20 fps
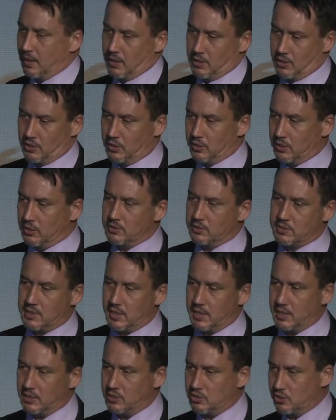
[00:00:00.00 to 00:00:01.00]
you're
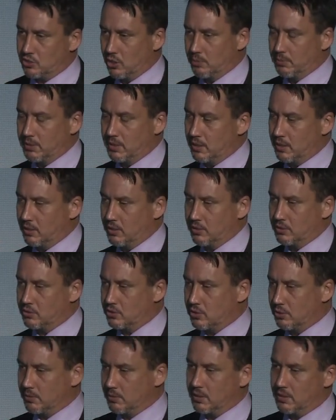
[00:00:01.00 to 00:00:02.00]
saying, show me the note,
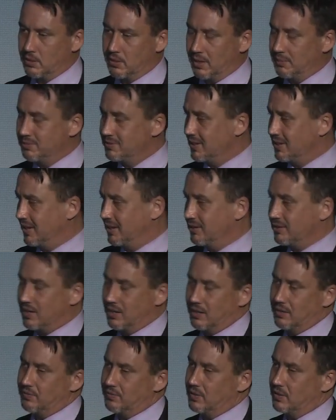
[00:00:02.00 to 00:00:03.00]
show me the note. I'm saying, I don't
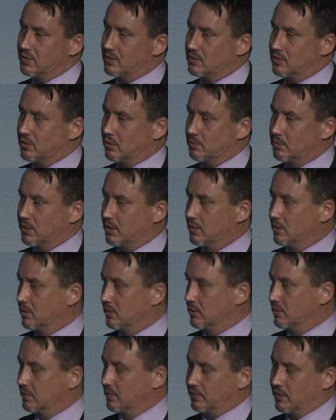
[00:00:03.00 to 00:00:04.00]
care if they show me the
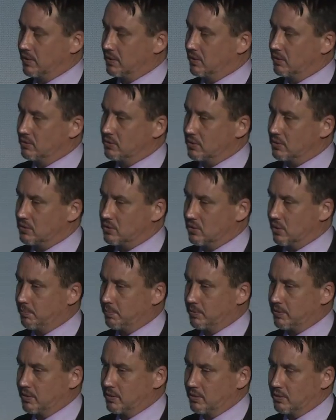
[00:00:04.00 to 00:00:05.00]
note. If they don't show up
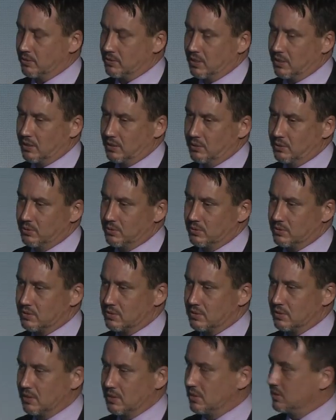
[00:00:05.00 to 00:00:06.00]
with the note, they
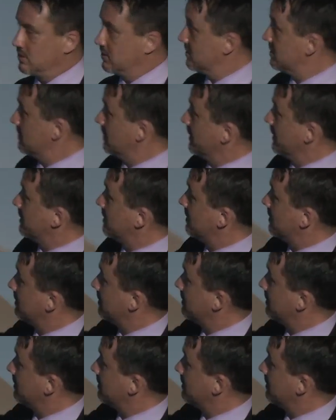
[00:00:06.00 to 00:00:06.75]
lose. Just like